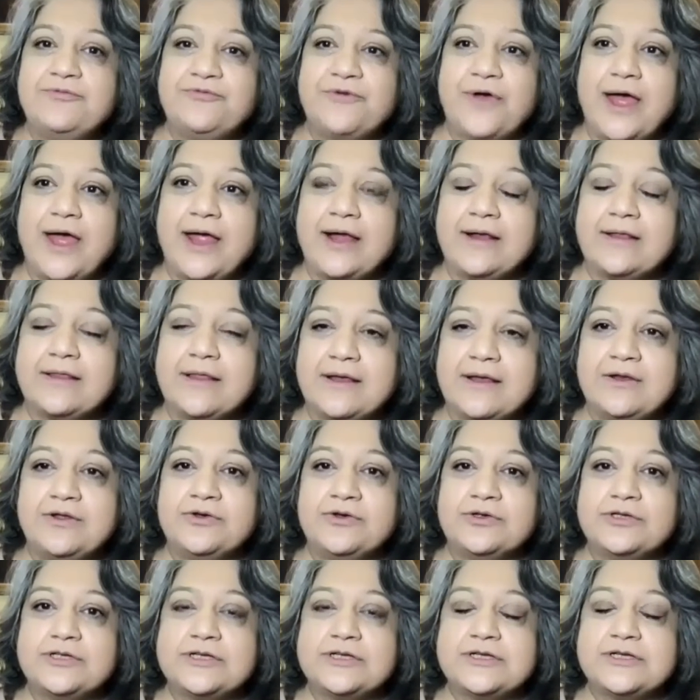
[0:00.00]
fact that
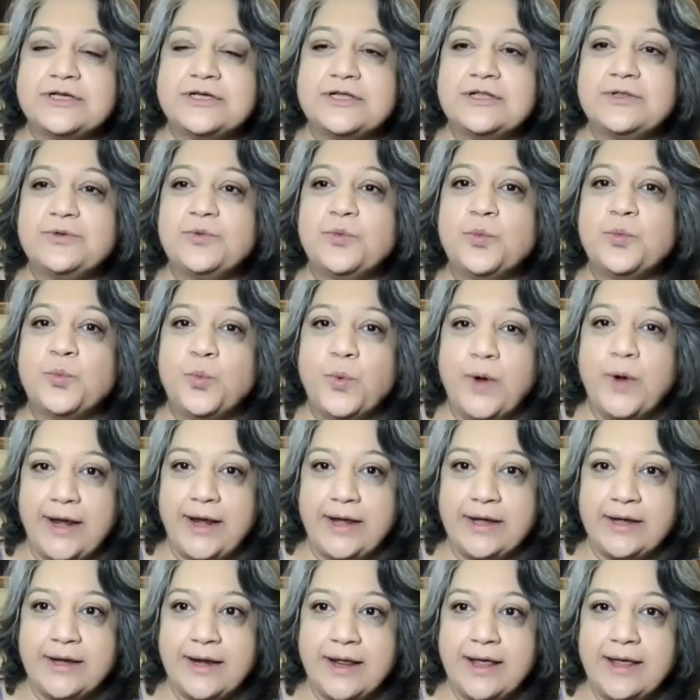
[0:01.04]
you're still
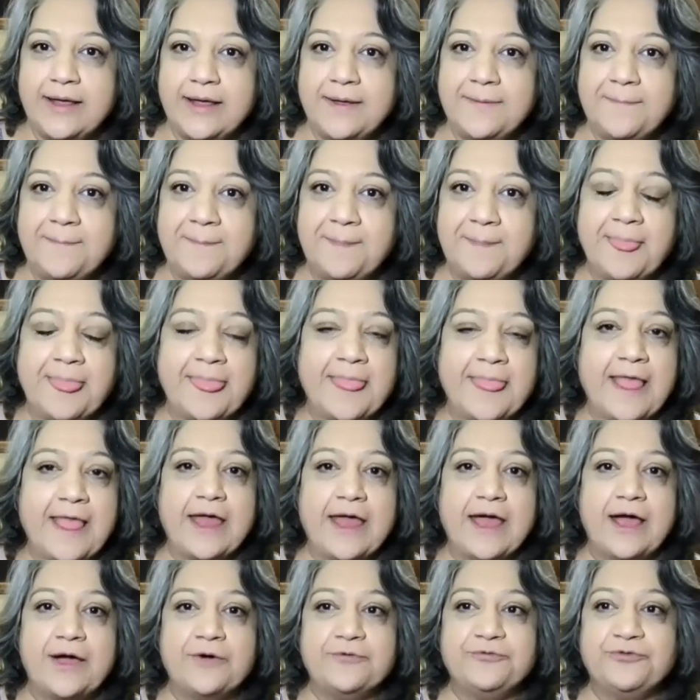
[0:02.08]
waiting
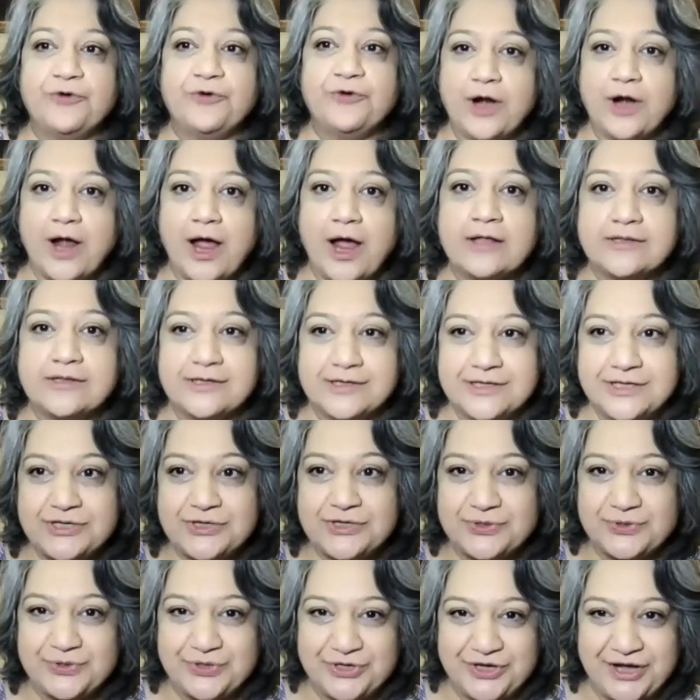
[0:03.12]
for others
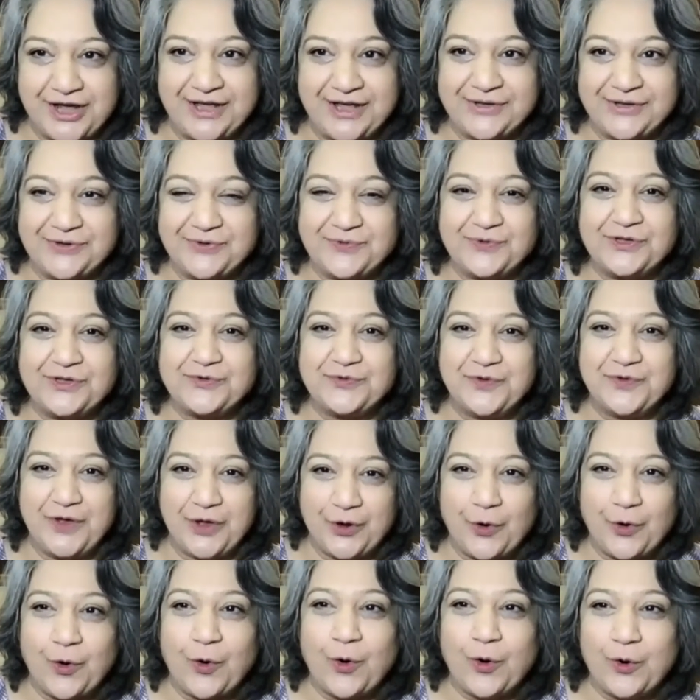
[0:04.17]
to change, which
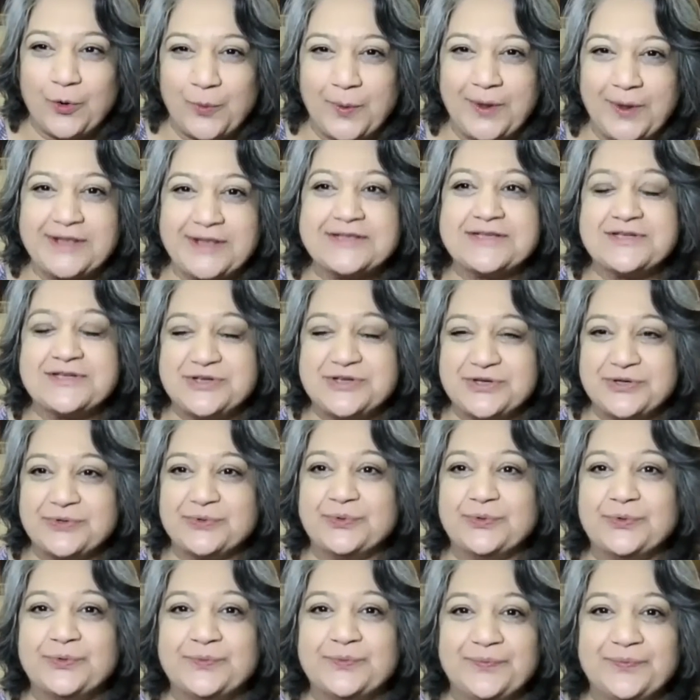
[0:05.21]
we always
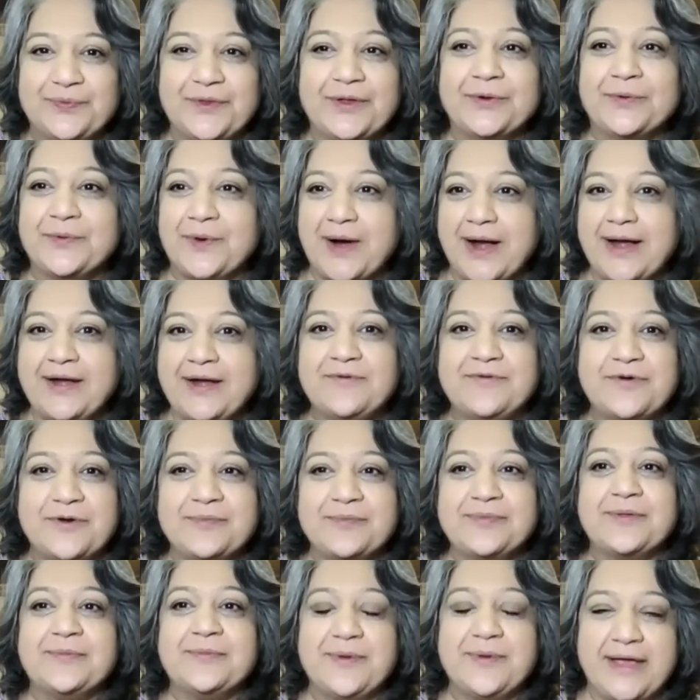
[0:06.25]
do right
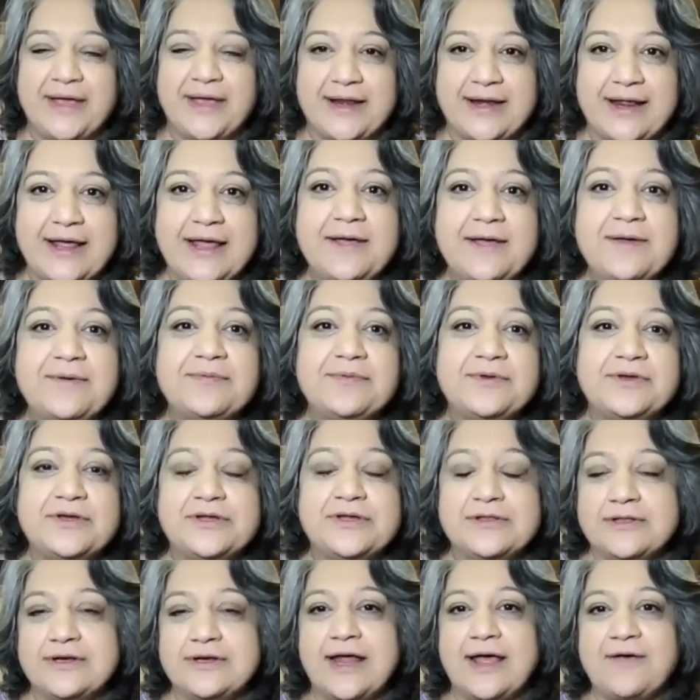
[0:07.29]
from the beginning
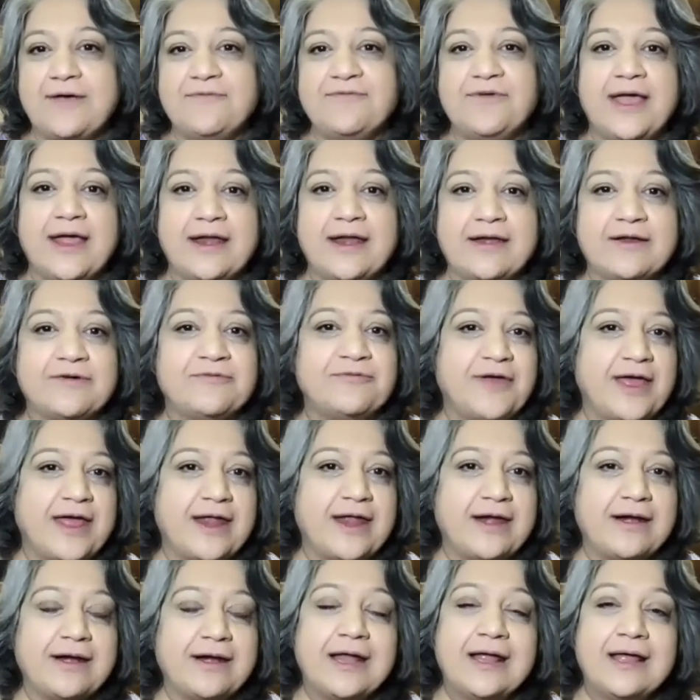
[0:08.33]
till the time we get
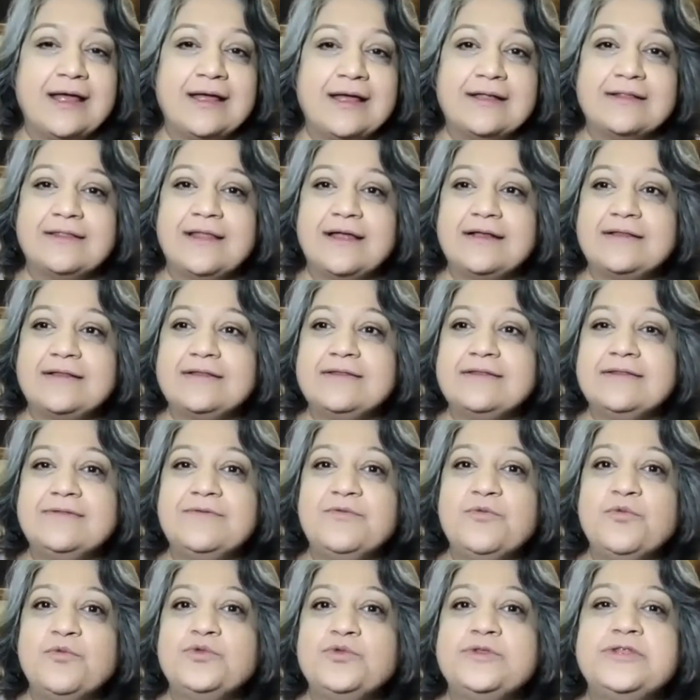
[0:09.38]
aware that
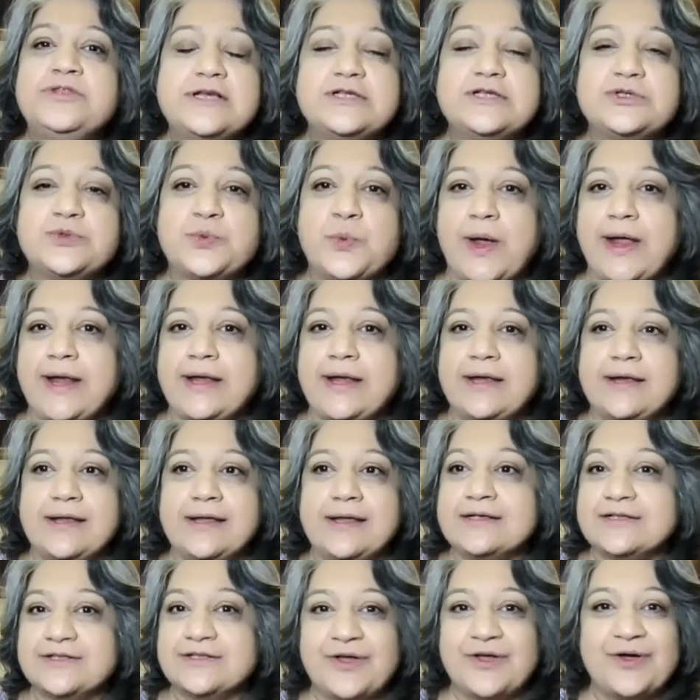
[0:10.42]
this wait
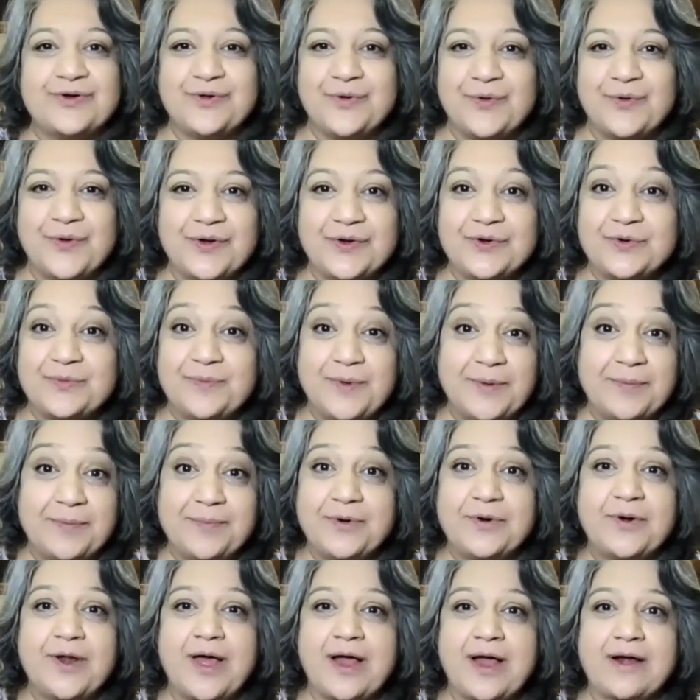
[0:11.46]
is not going to be
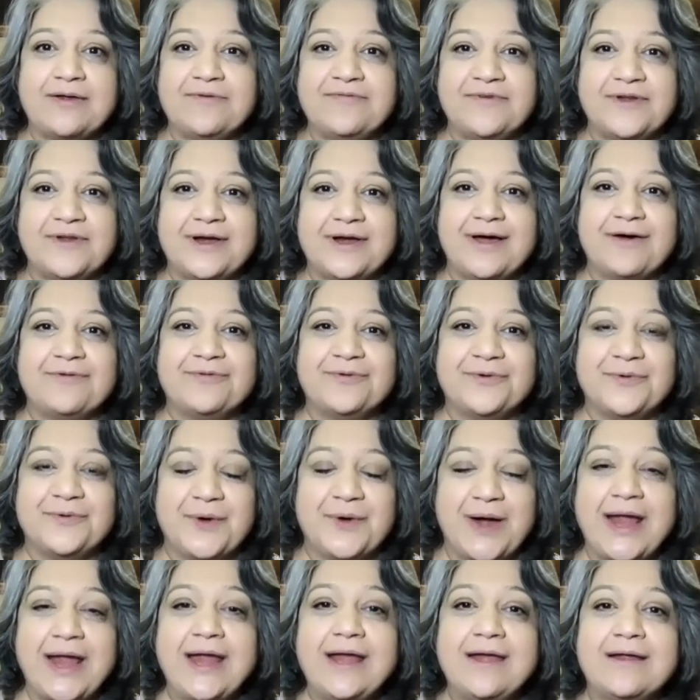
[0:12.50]
productive enough,
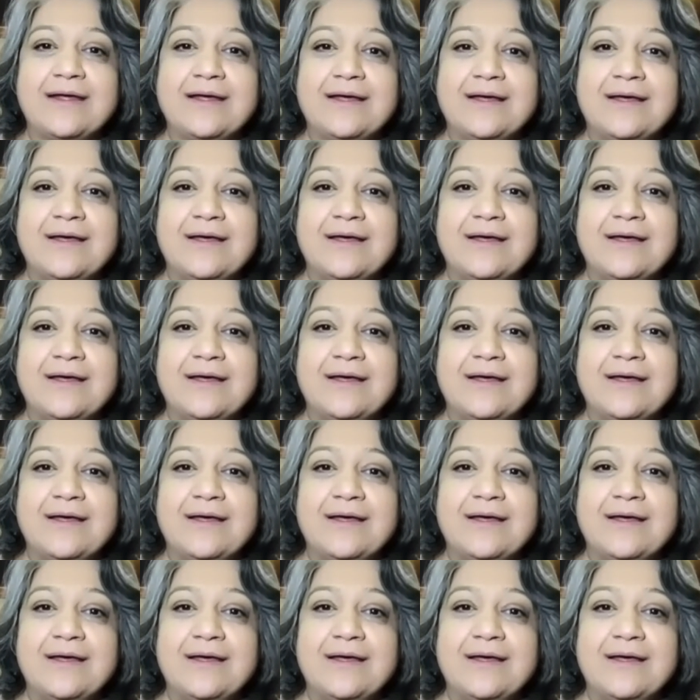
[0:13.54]
right?